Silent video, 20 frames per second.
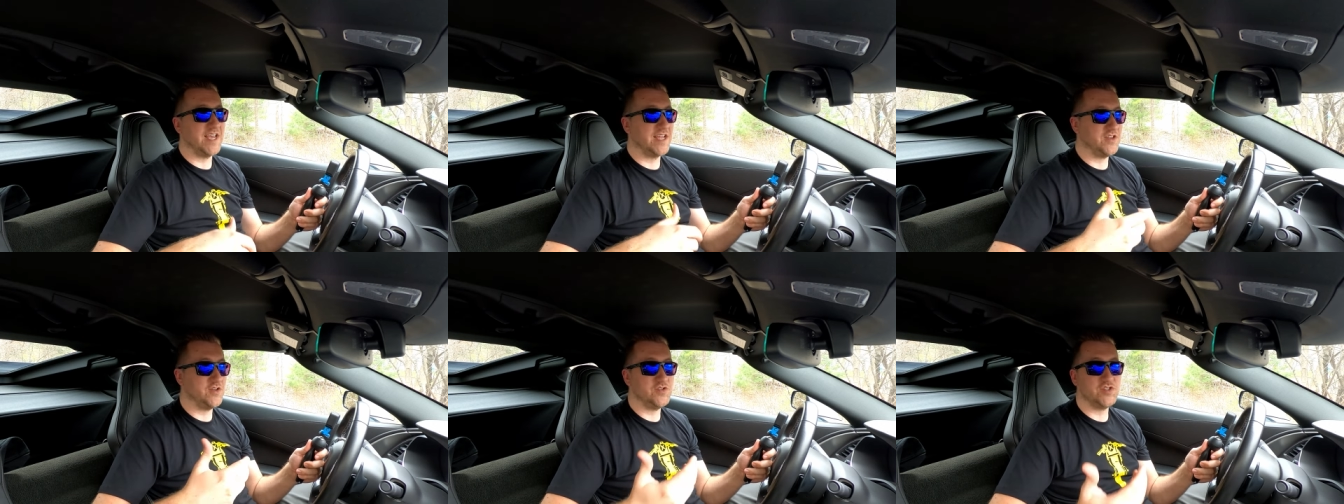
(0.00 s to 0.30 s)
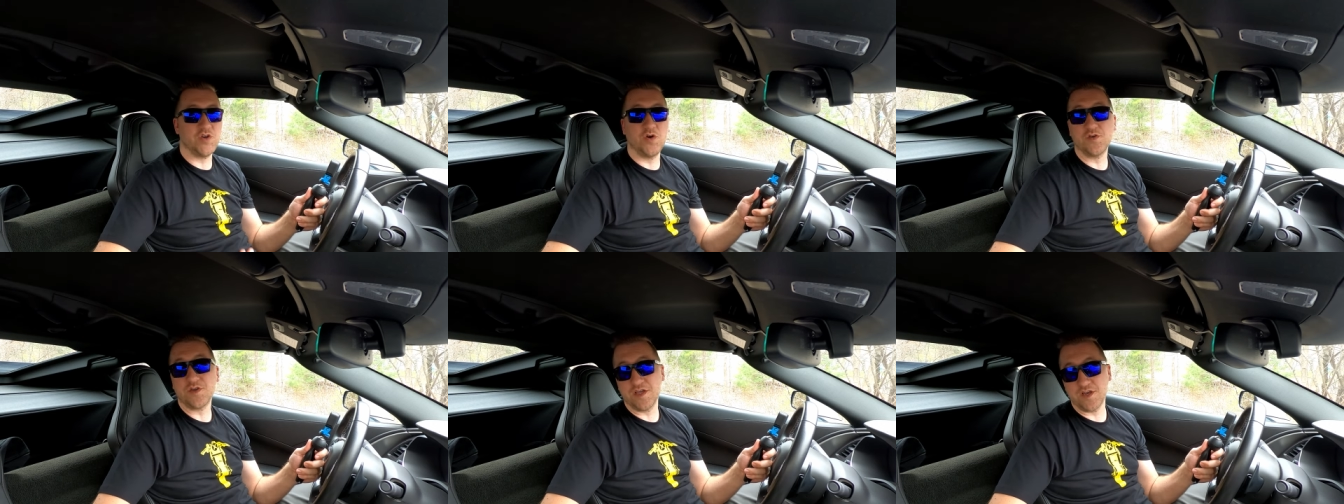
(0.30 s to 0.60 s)
and you
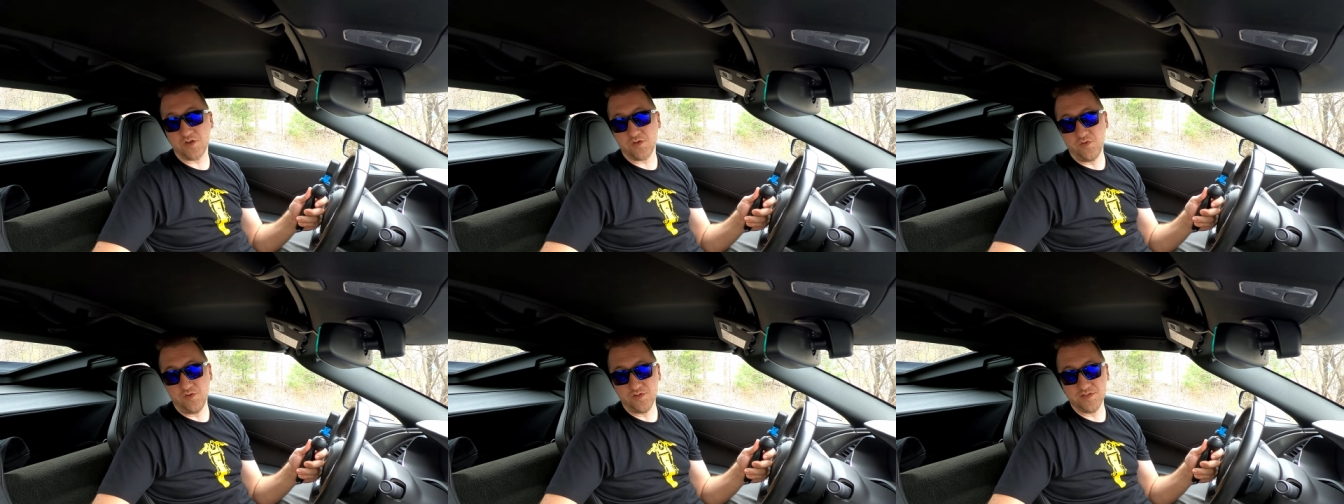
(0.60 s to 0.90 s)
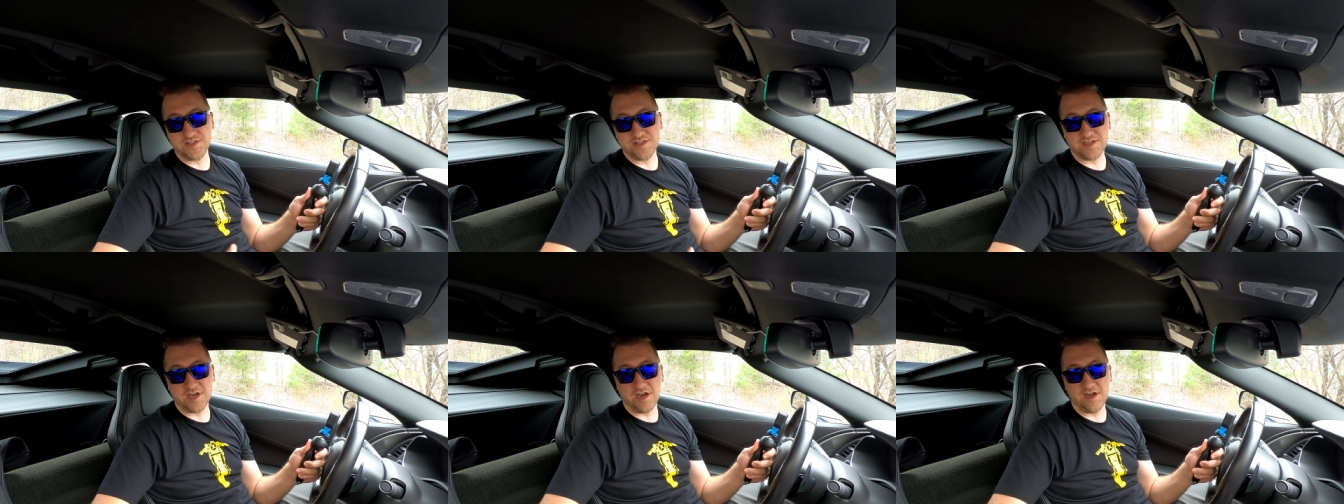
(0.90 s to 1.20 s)
don't get a
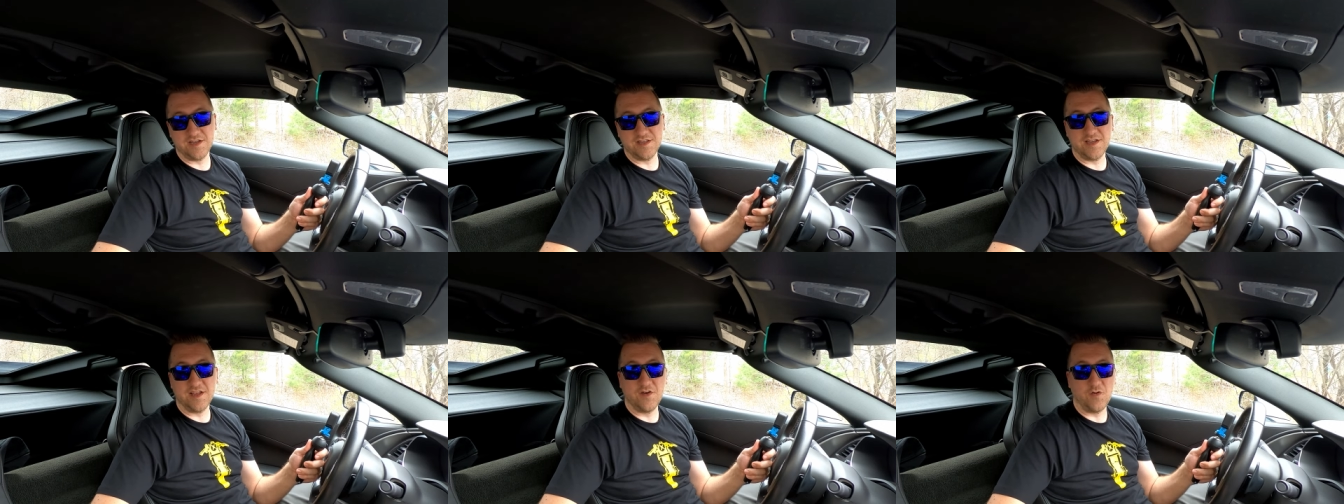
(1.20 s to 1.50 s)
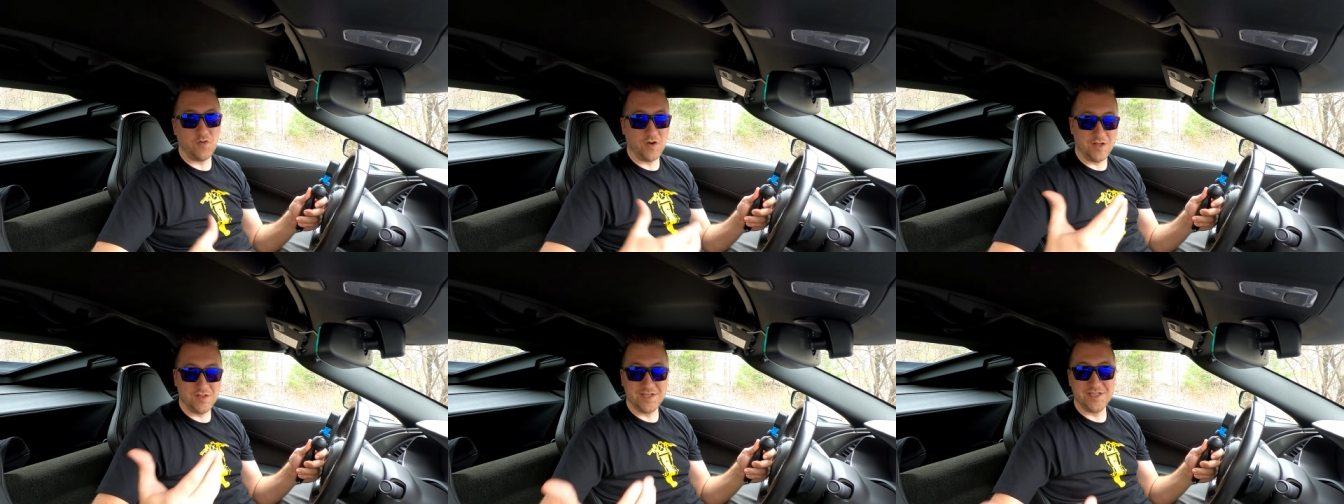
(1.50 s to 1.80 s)
cold start
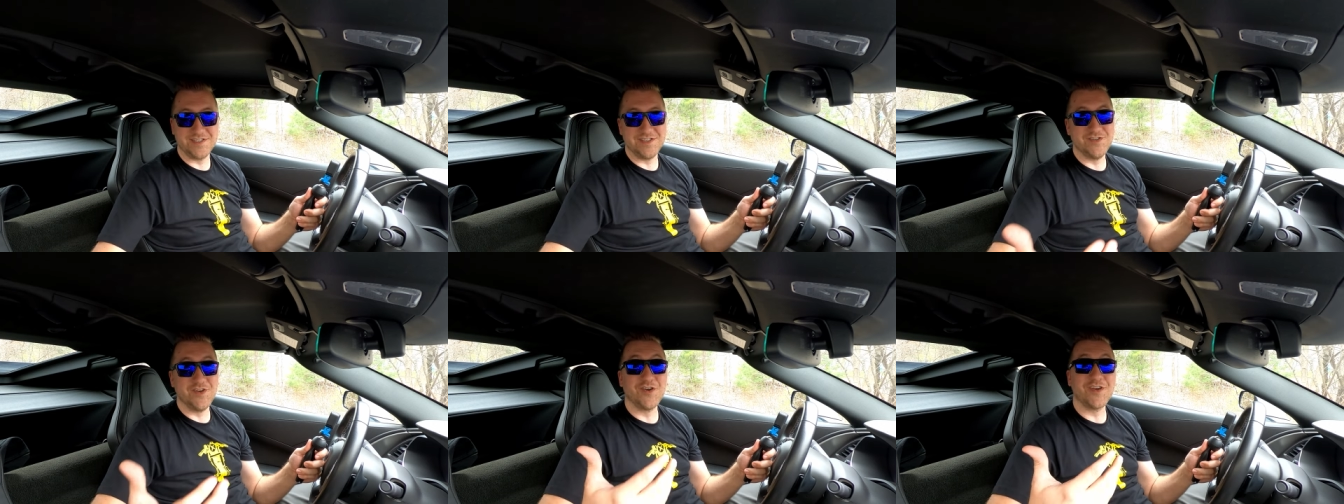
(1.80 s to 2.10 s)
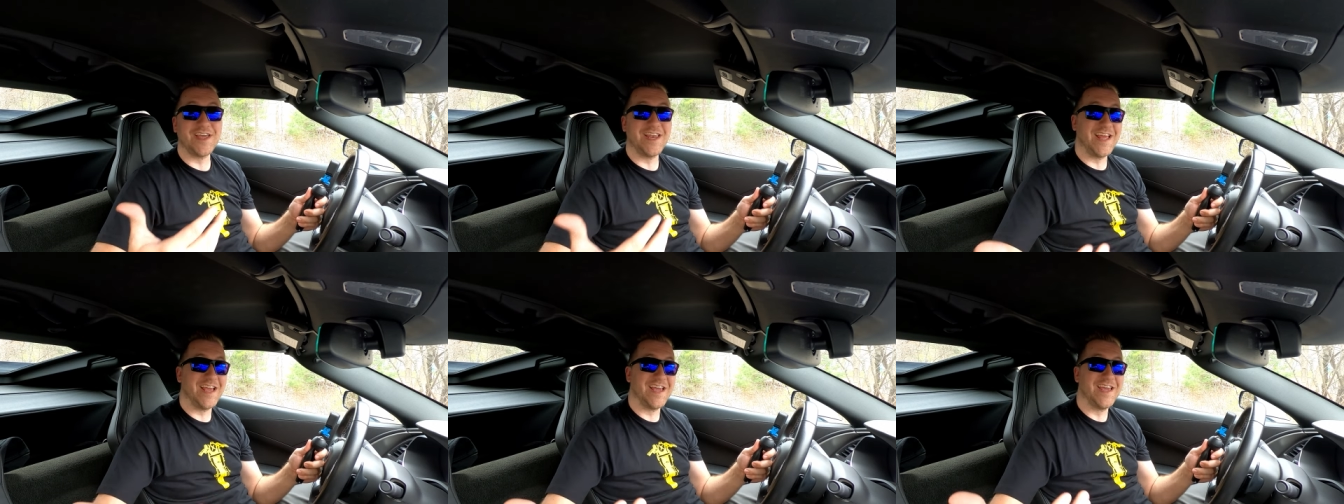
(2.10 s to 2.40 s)
or at least you don't
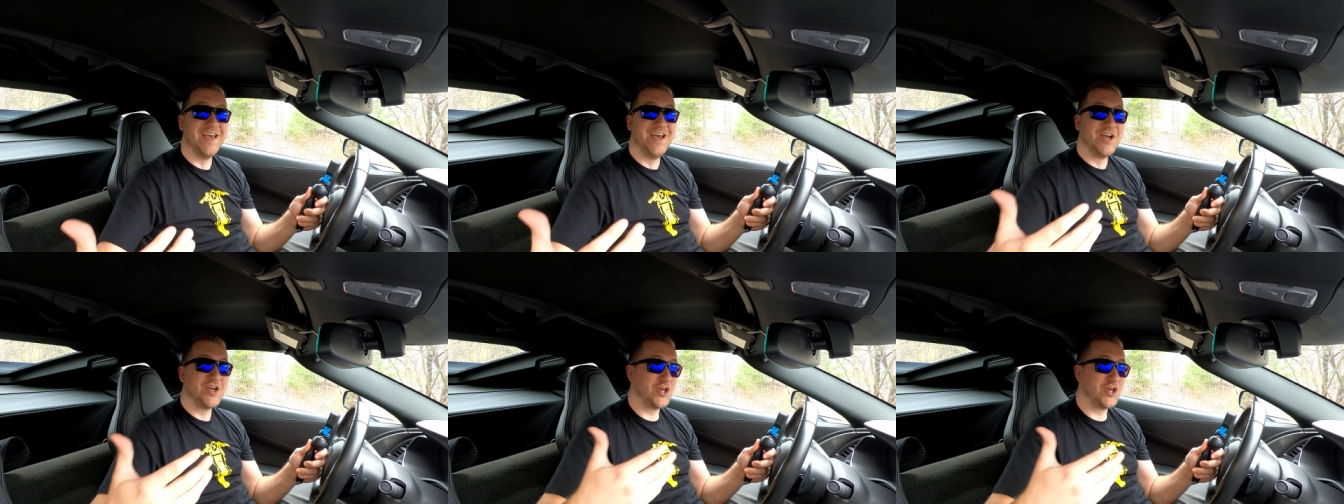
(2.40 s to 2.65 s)
get a